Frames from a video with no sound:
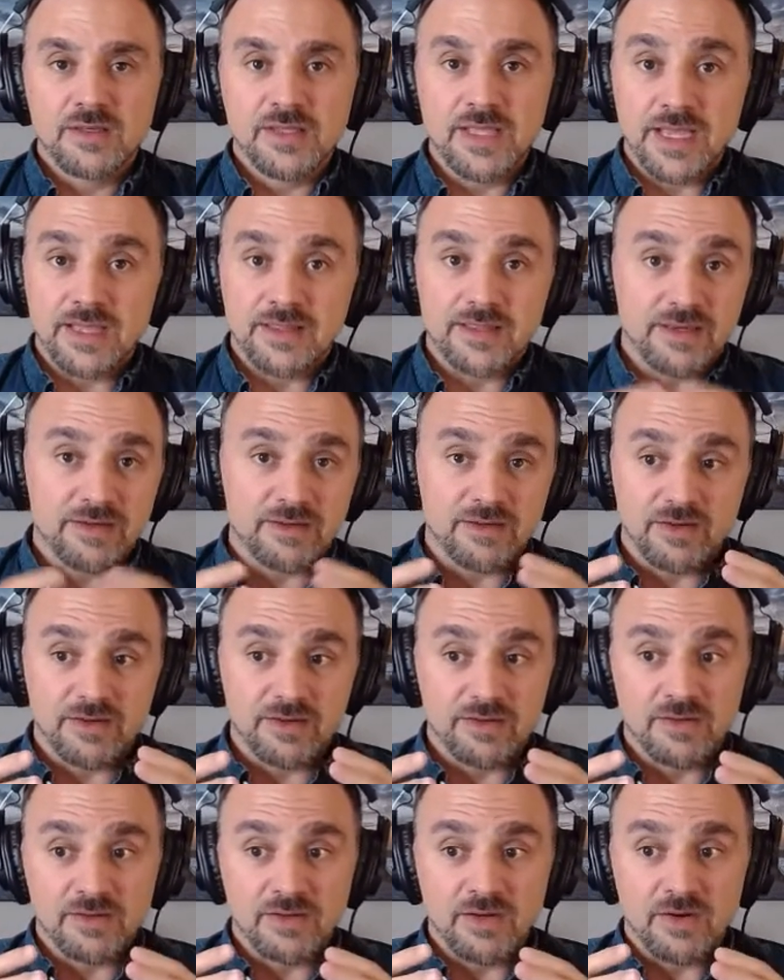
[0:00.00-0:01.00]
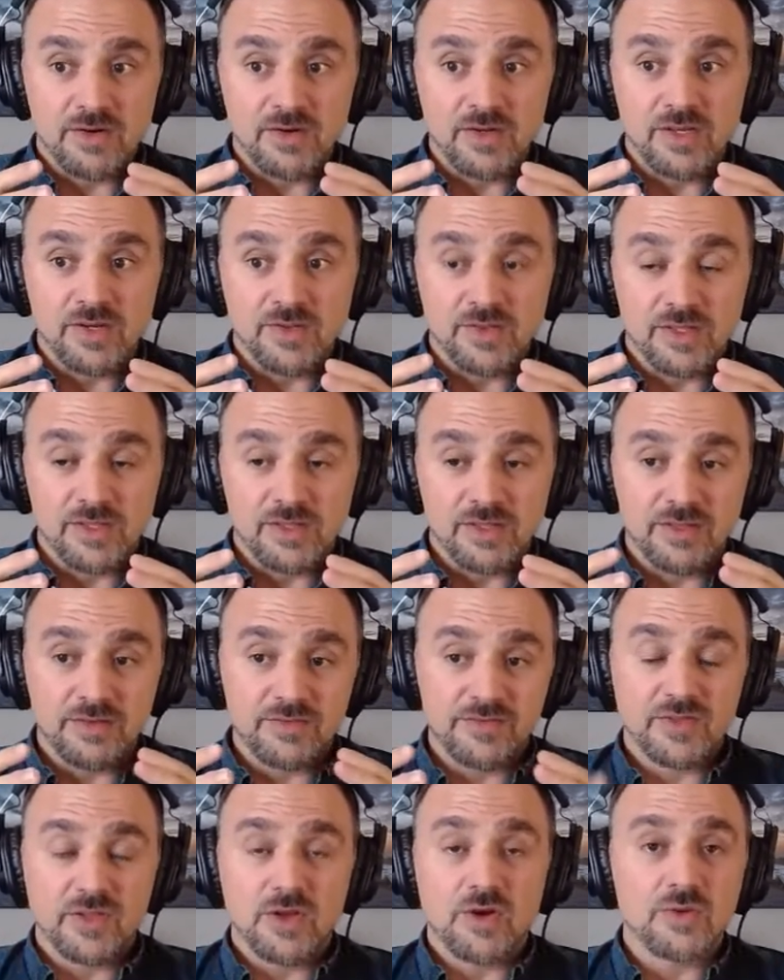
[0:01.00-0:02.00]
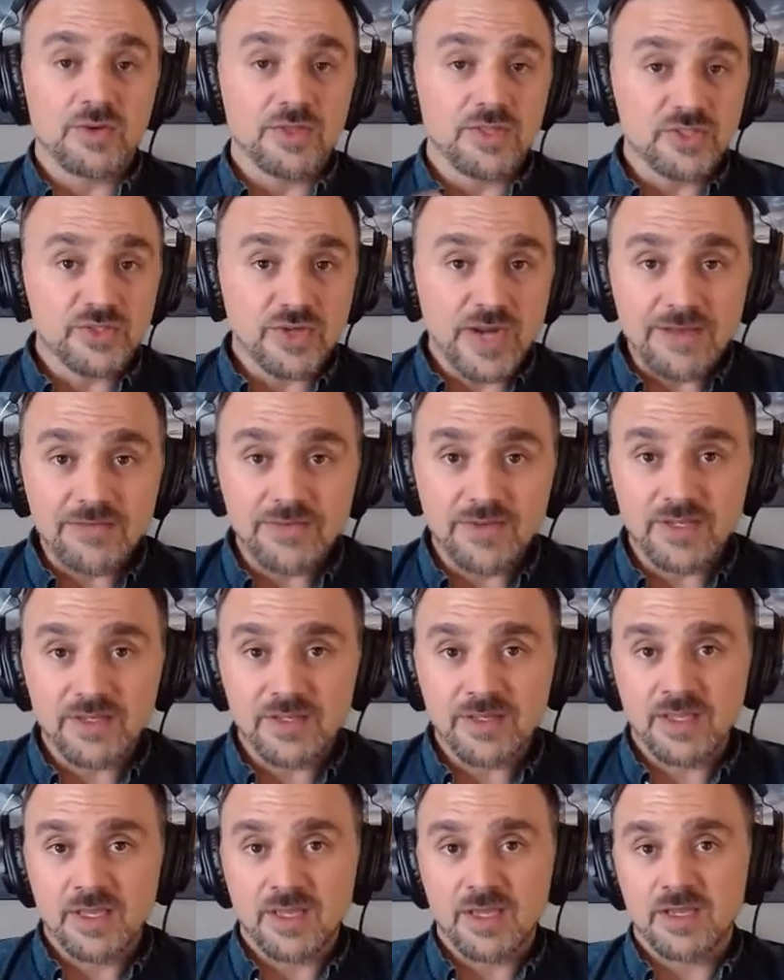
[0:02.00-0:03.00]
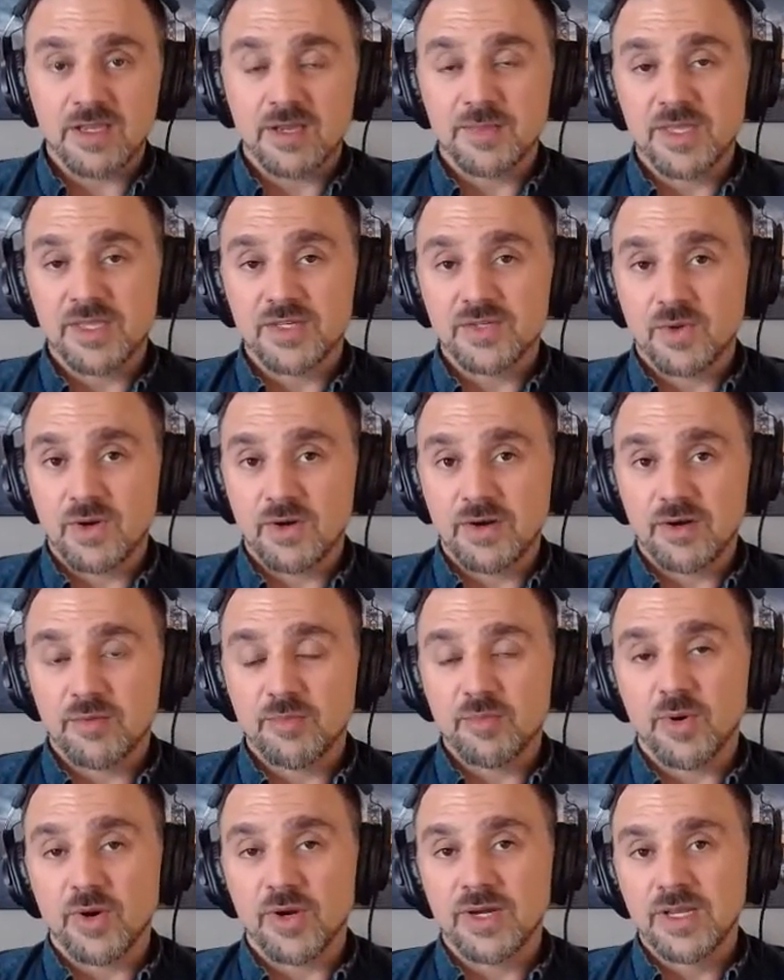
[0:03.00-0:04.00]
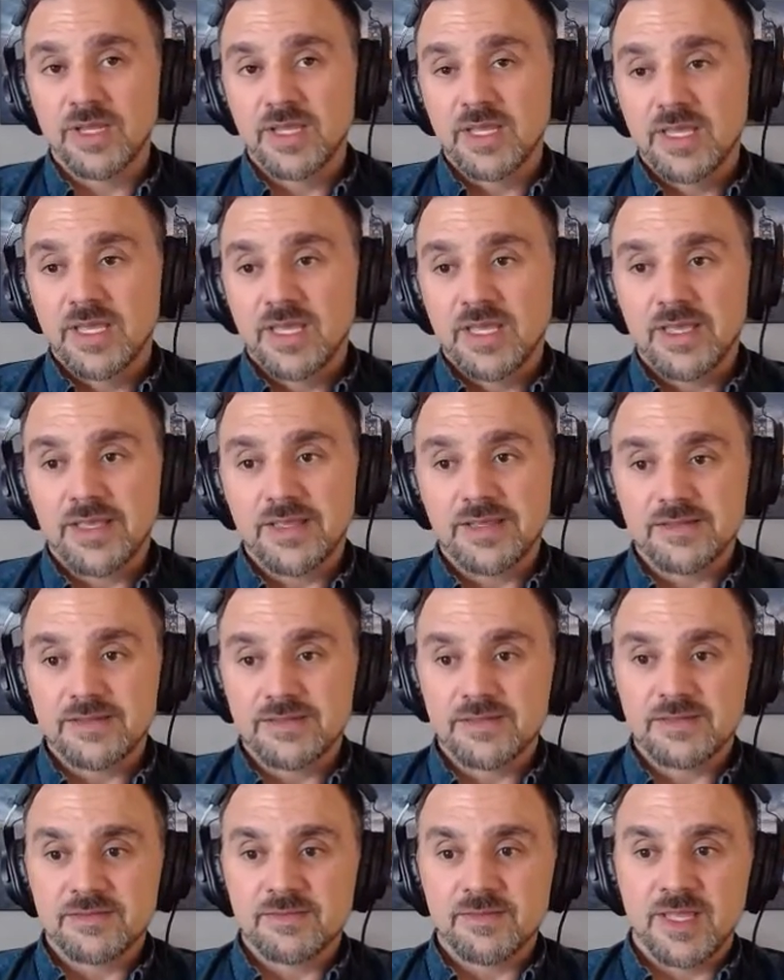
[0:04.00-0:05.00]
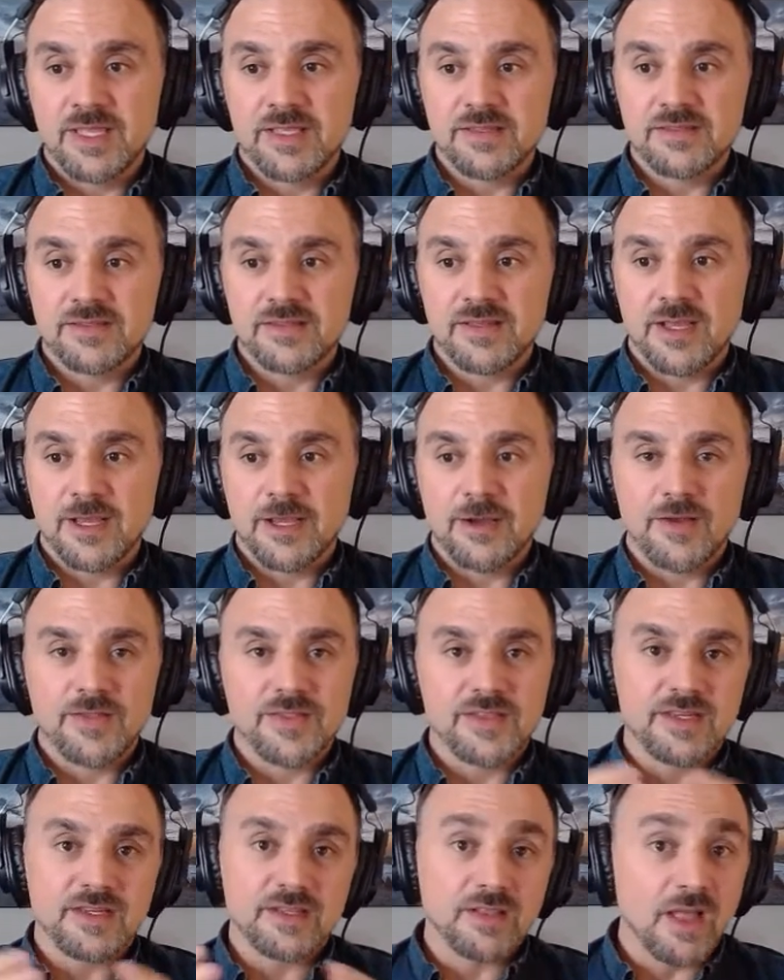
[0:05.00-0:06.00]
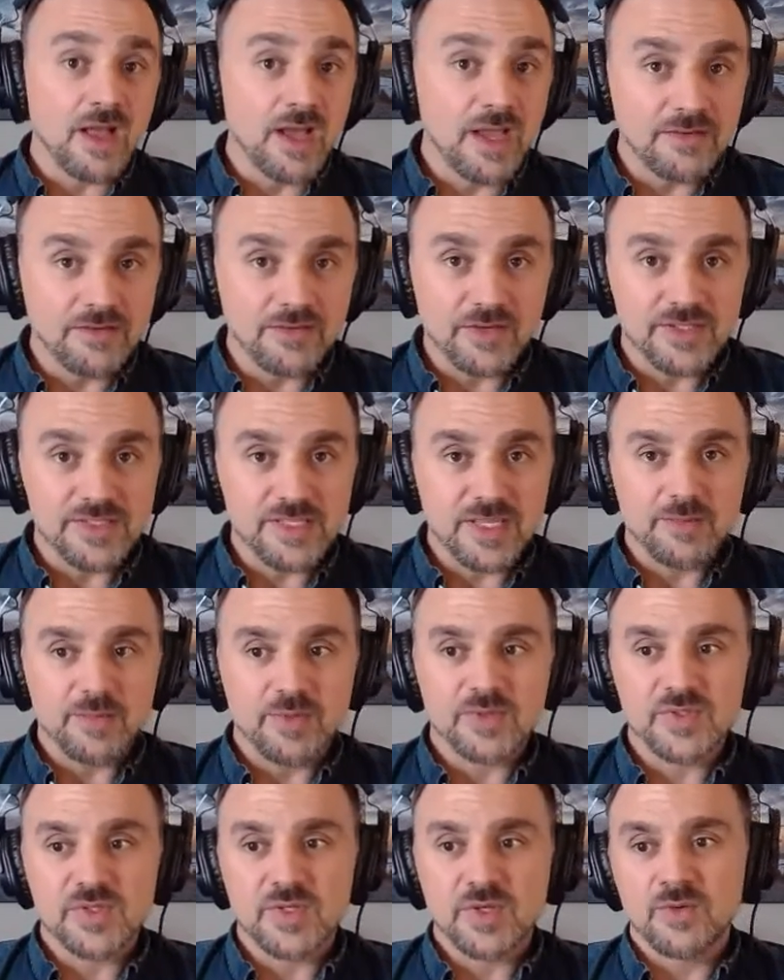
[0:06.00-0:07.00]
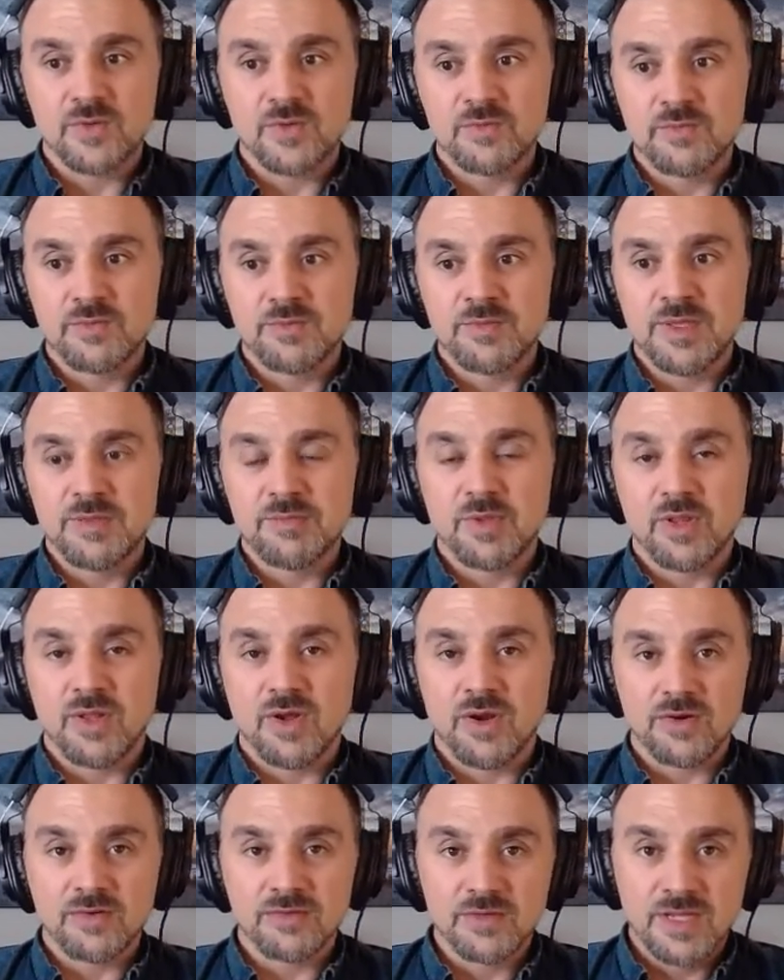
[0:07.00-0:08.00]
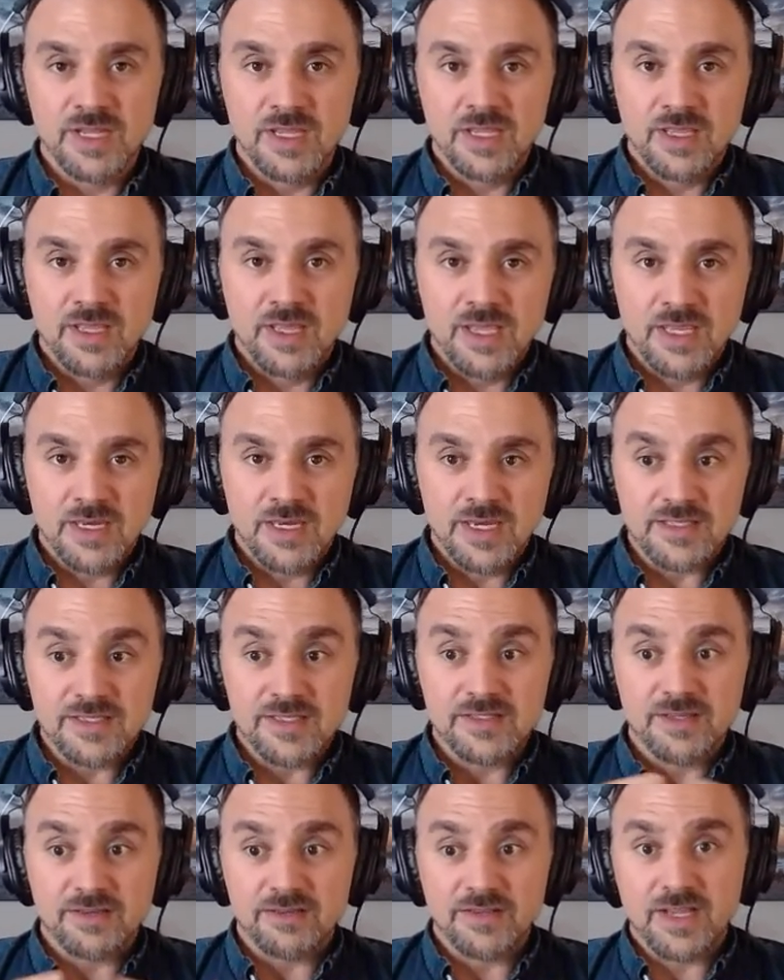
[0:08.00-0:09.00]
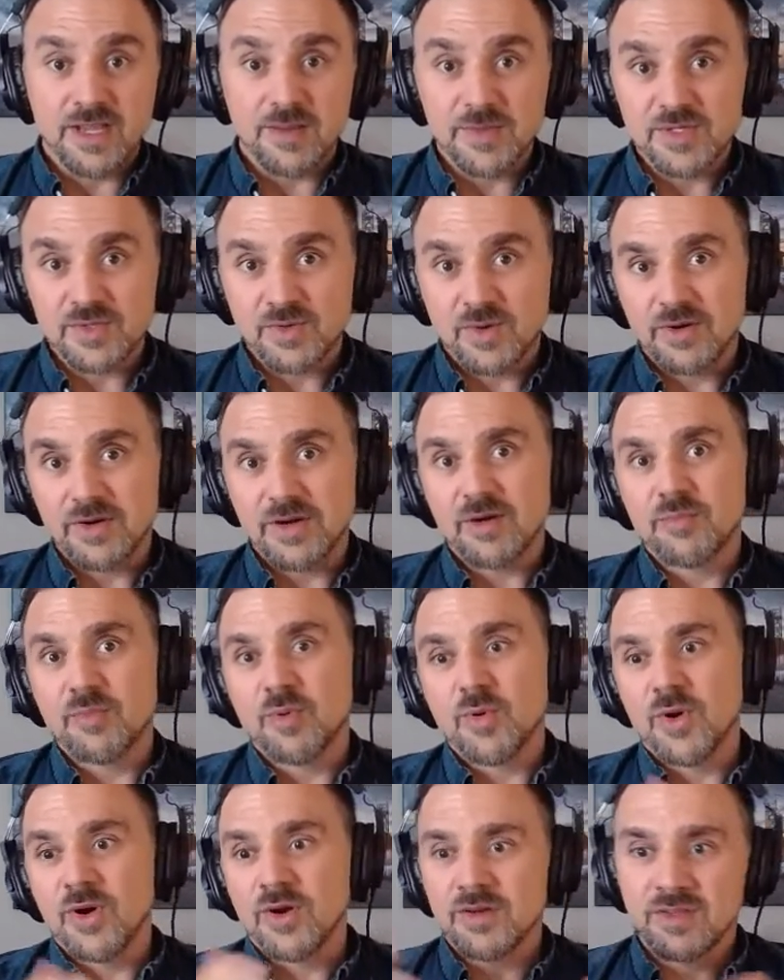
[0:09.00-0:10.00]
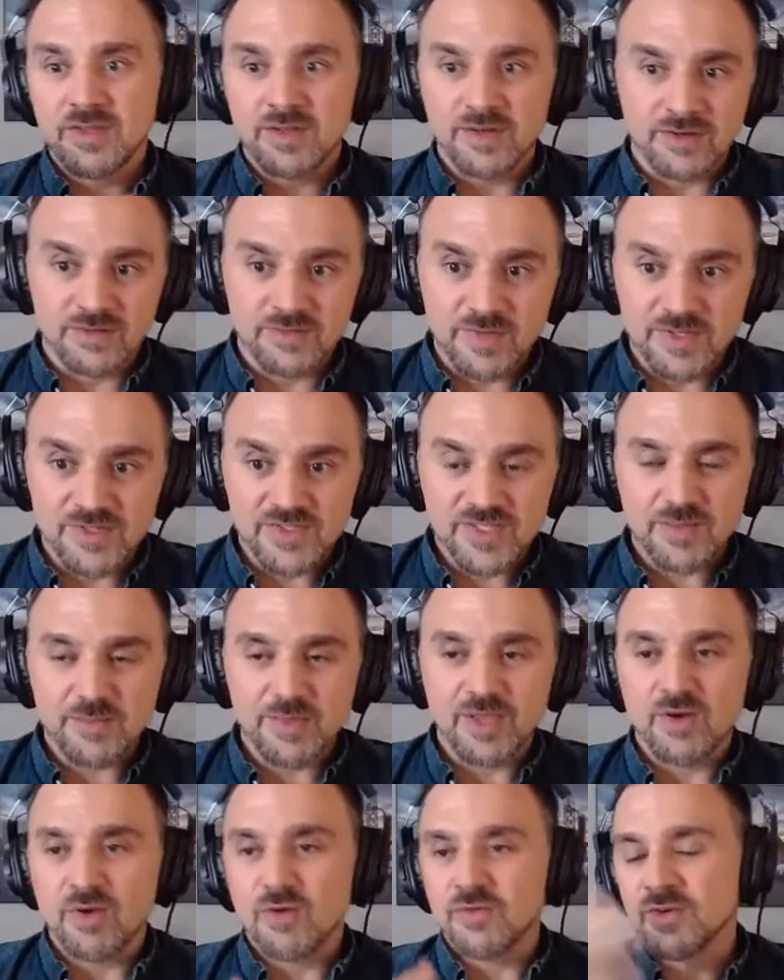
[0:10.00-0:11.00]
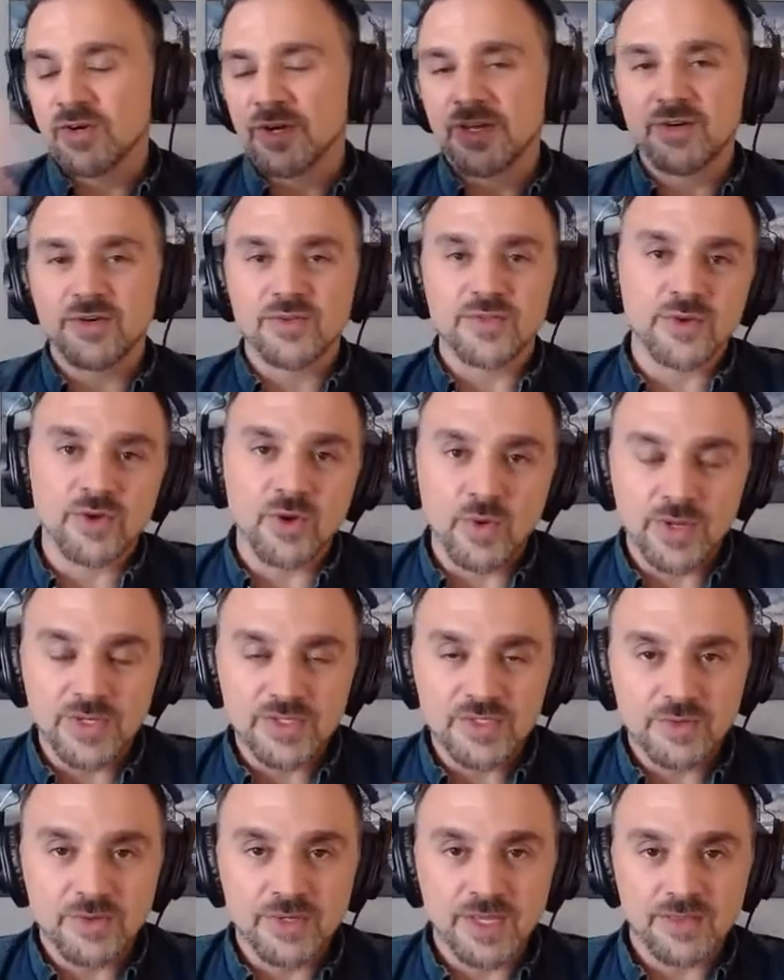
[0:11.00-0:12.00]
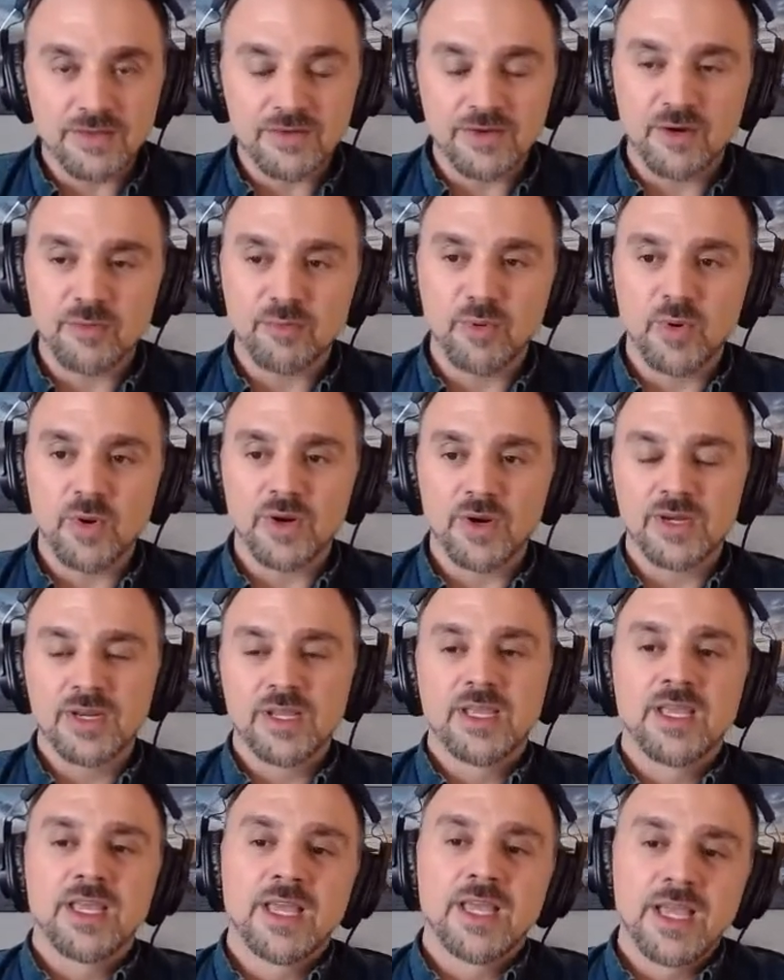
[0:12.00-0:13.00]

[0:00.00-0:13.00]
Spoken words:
that are, the flow or the traffic coming into our airport is on the decline, for example. So people aren't necessarily coming to our airport, they're skipping over it, or they're going to another airport.